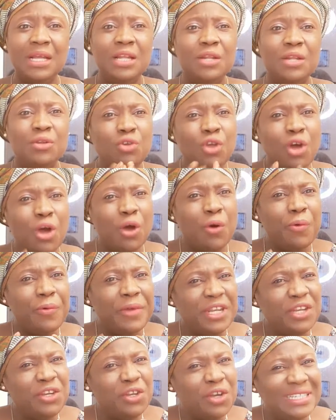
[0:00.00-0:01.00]

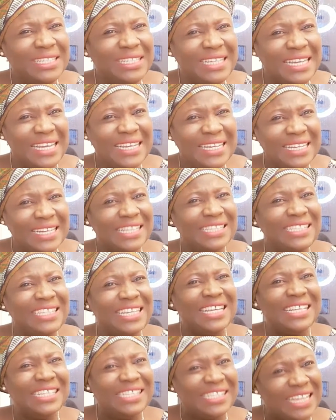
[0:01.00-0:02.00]
Knowing your dignity
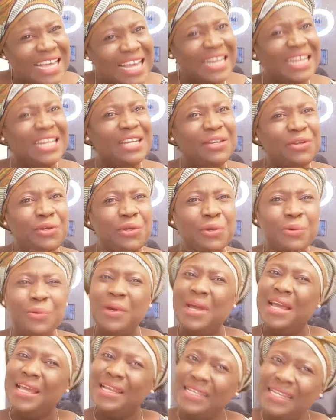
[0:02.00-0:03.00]
is telling you,
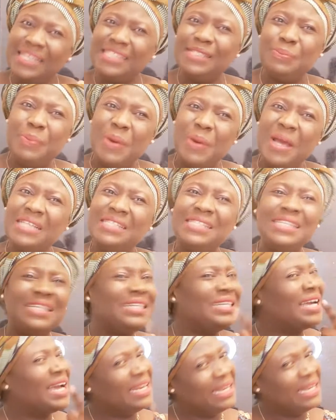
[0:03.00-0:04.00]
this person
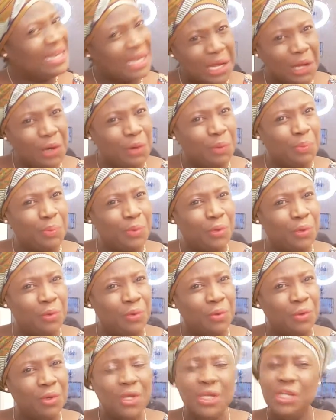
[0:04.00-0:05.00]
can help.
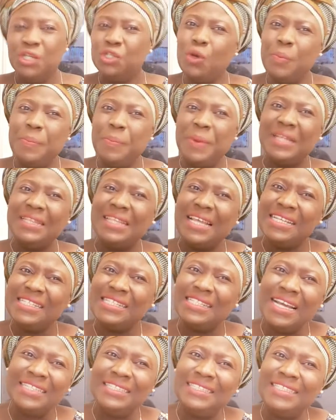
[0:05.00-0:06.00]
So better
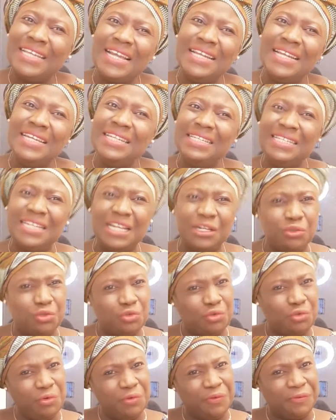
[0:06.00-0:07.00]
start telling the
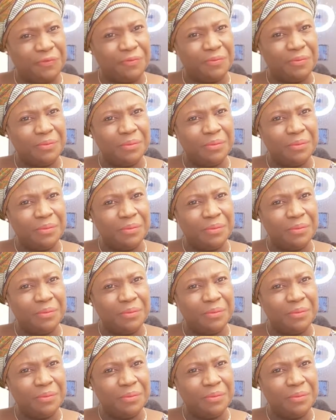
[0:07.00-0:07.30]
truth.